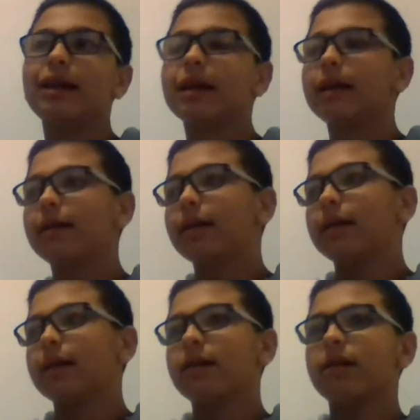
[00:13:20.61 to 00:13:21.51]
and,
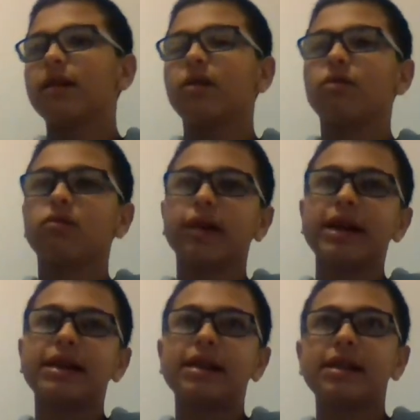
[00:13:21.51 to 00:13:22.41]
you know,
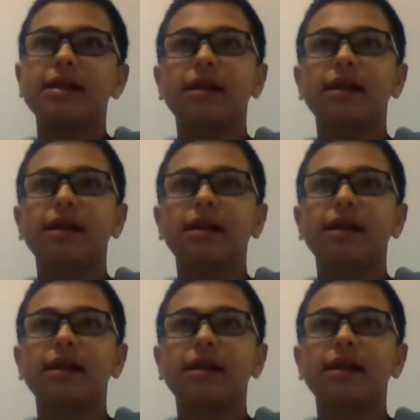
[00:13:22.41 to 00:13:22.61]
crazy.